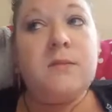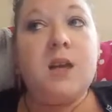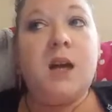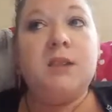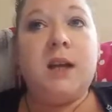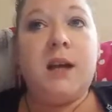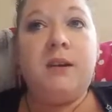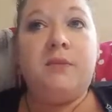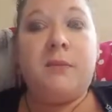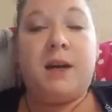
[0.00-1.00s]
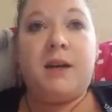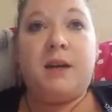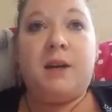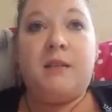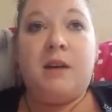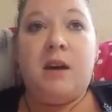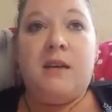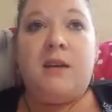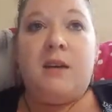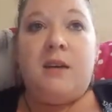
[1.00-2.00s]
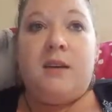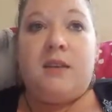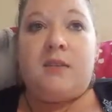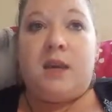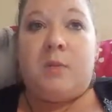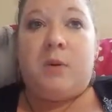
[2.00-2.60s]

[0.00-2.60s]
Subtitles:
A lot of my sample